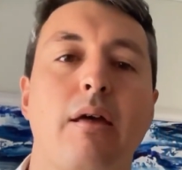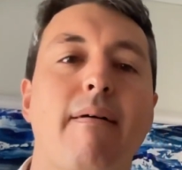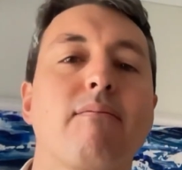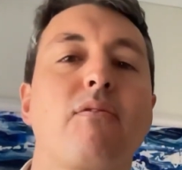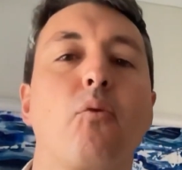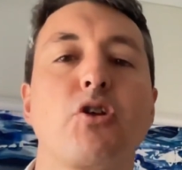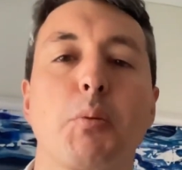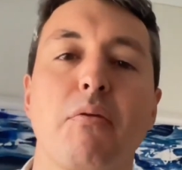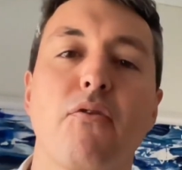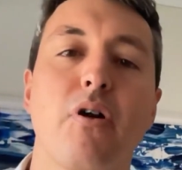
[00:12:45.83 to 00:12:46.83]
and for which
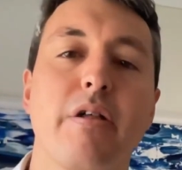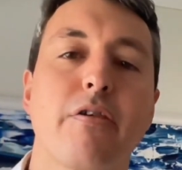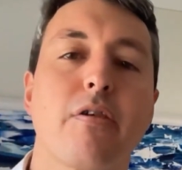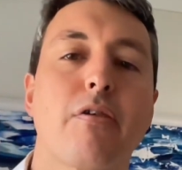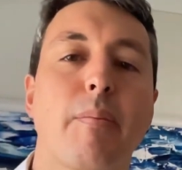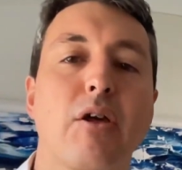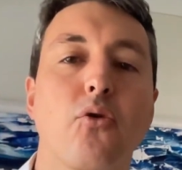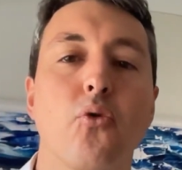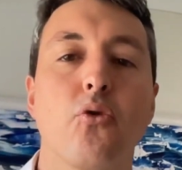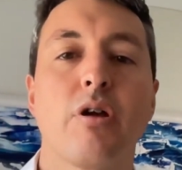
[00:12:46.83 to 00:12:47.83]
it provides something
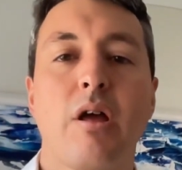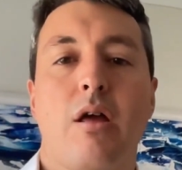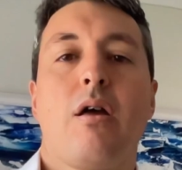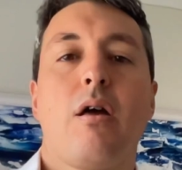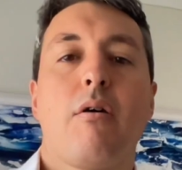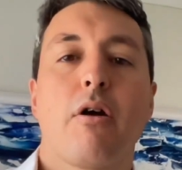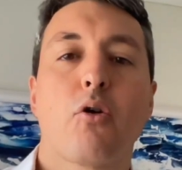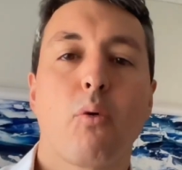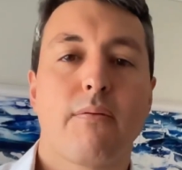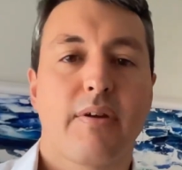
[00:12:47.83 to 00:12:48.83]
called a
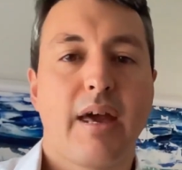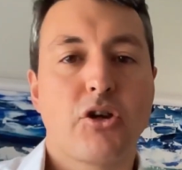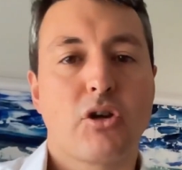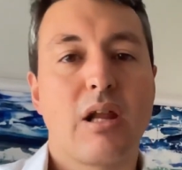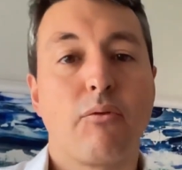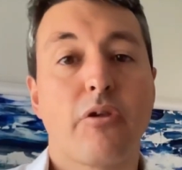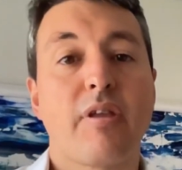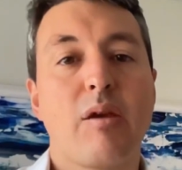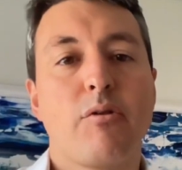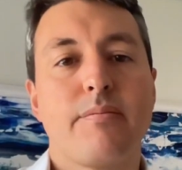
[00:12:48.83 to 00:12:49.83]
qualification level
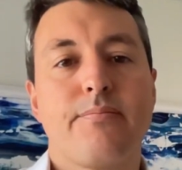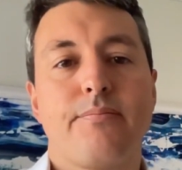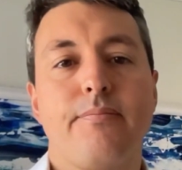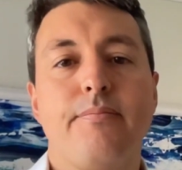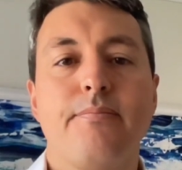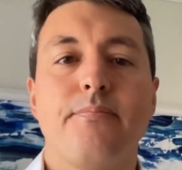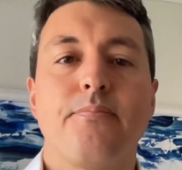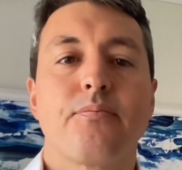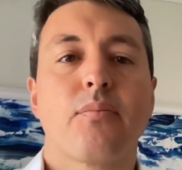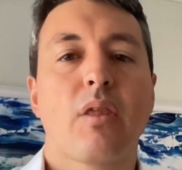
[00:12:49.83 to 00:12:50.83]
statement.
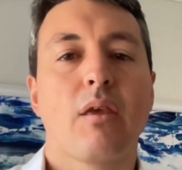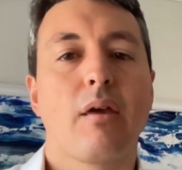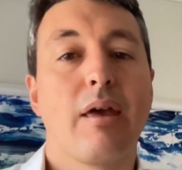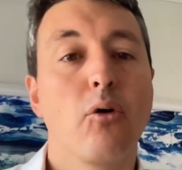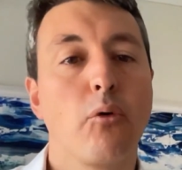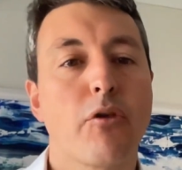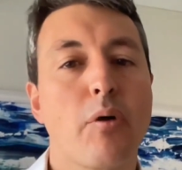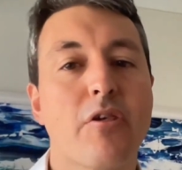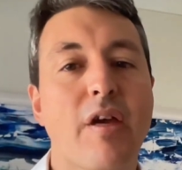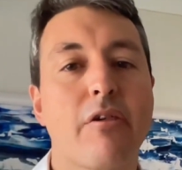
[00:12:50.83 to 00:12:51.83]
It also
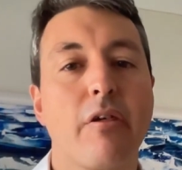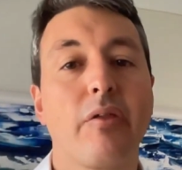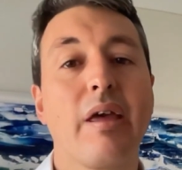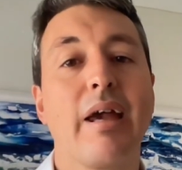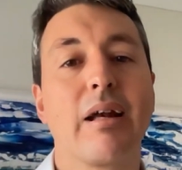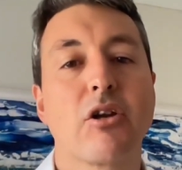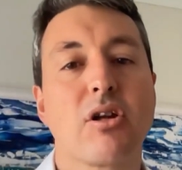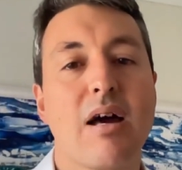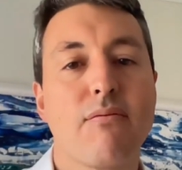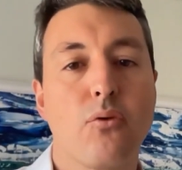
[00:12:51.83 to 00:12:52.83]
assesses the English
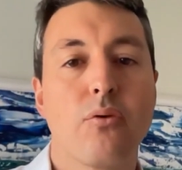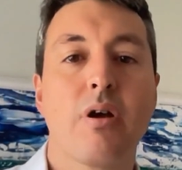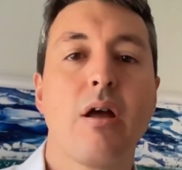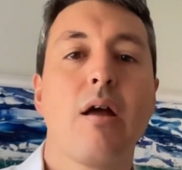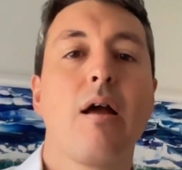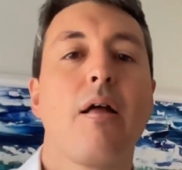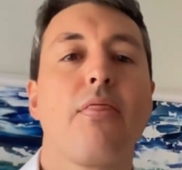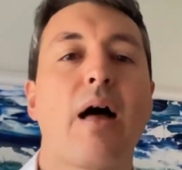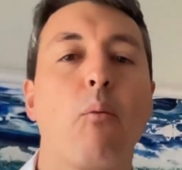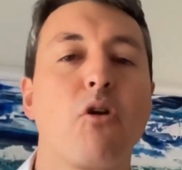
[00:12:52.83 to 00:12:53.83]
level
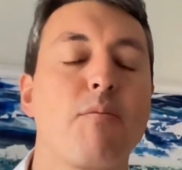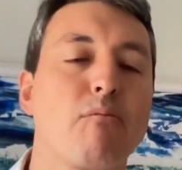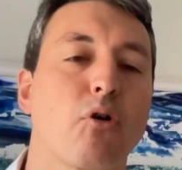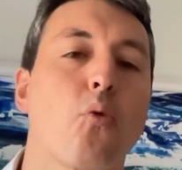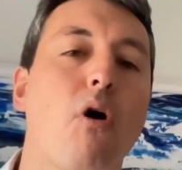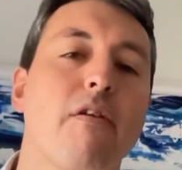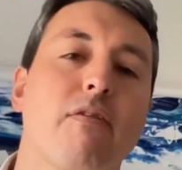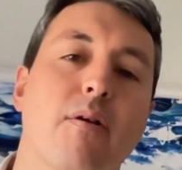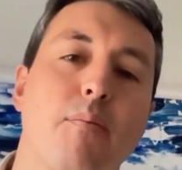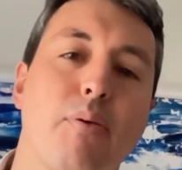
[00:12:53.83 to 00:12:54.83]
that would have been required
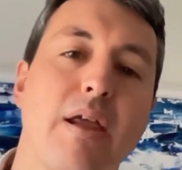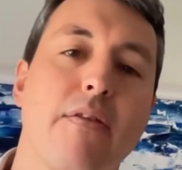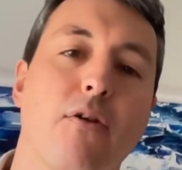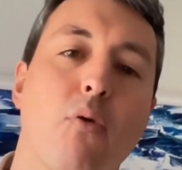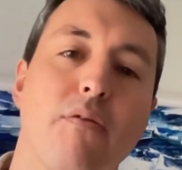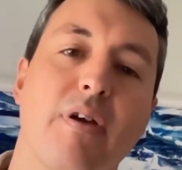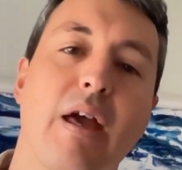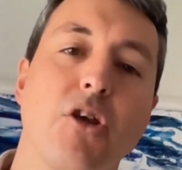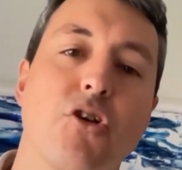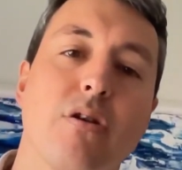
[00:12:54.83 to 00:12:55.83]
to complete the
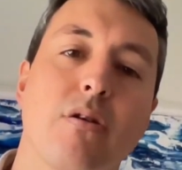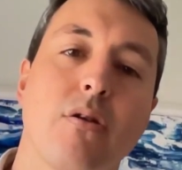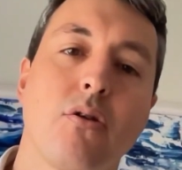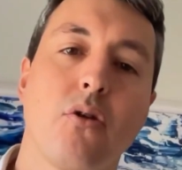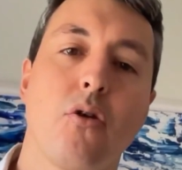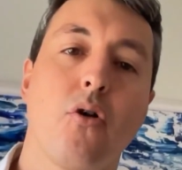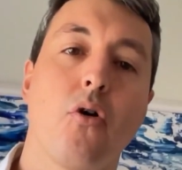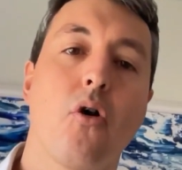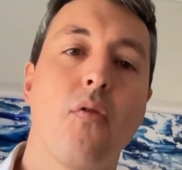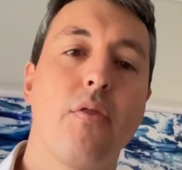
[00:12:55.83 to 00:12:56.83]
qualification
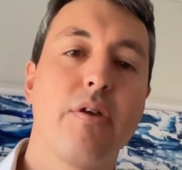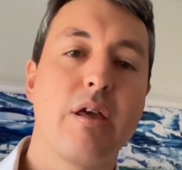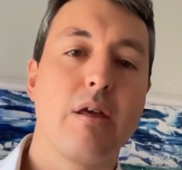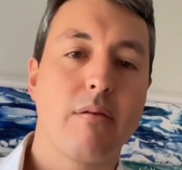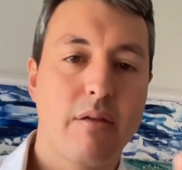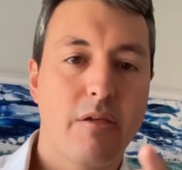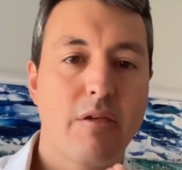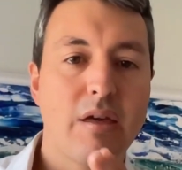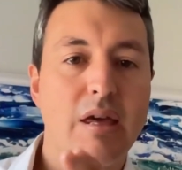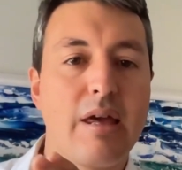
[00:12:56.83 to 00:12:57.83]
on the
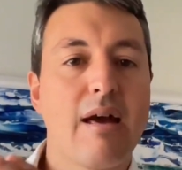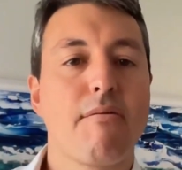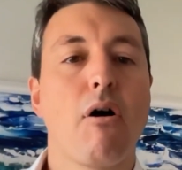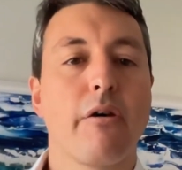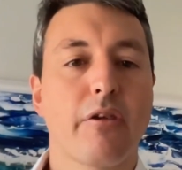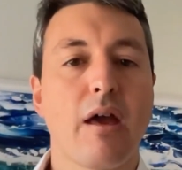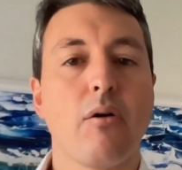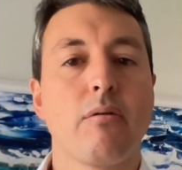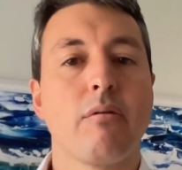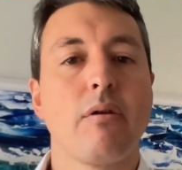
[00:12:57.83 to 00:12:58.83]
CEFR scale,
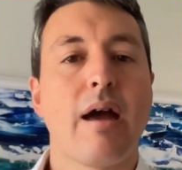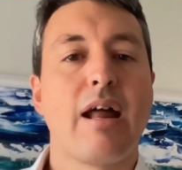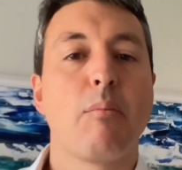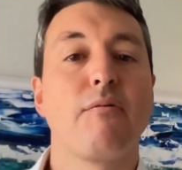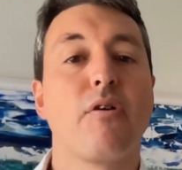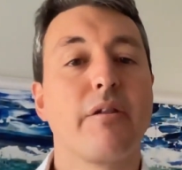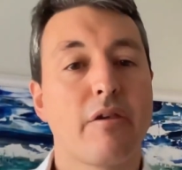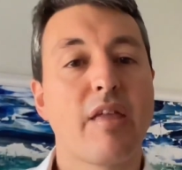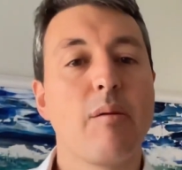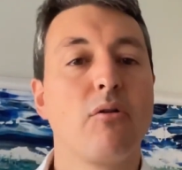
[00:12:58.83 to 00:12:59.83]
and it provides a
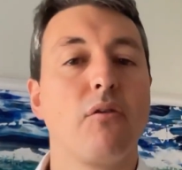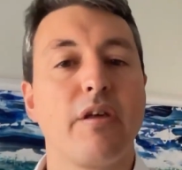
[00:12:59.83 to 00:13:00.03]
statement